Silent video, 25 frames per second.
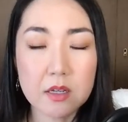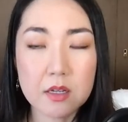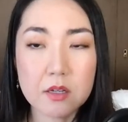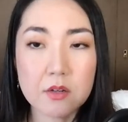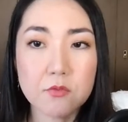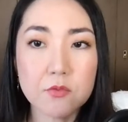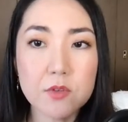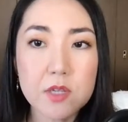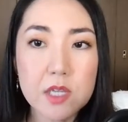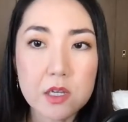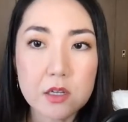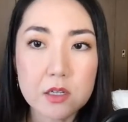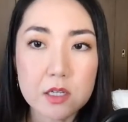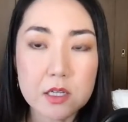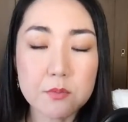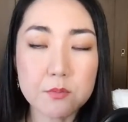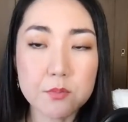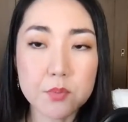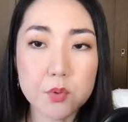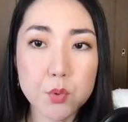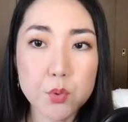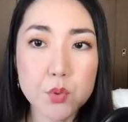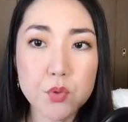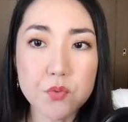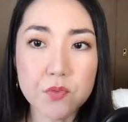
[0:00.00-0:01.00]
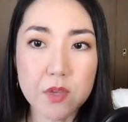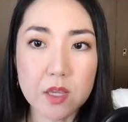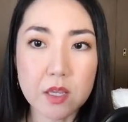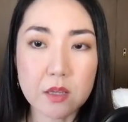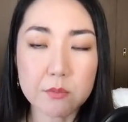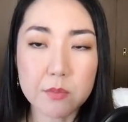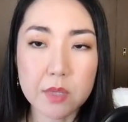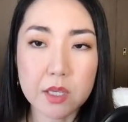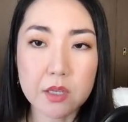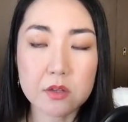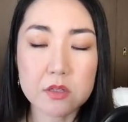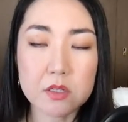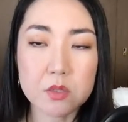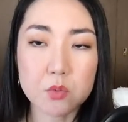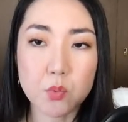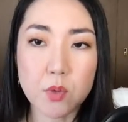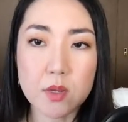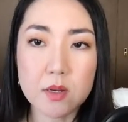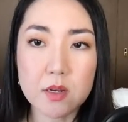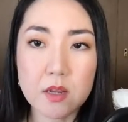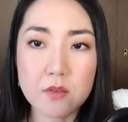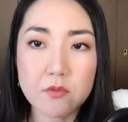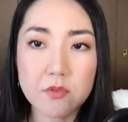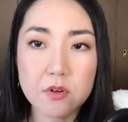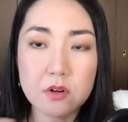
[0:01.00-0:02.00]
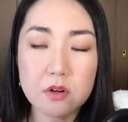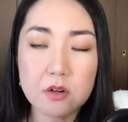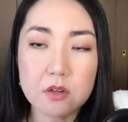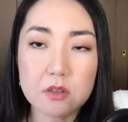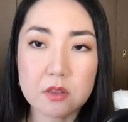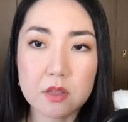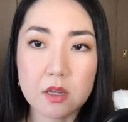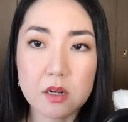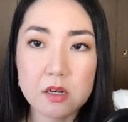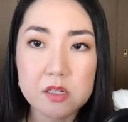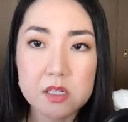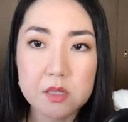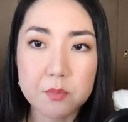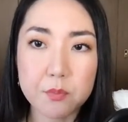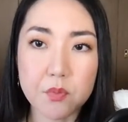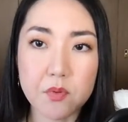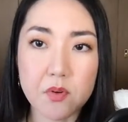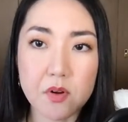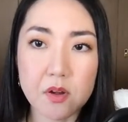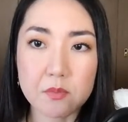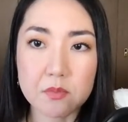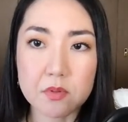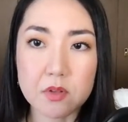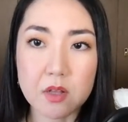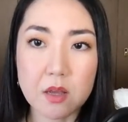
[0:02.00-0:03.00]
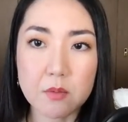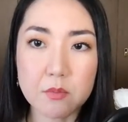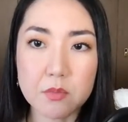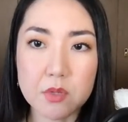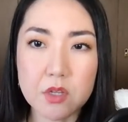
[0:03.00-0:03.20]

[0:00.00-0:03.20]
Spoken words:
We are improving because whenever there's a problem,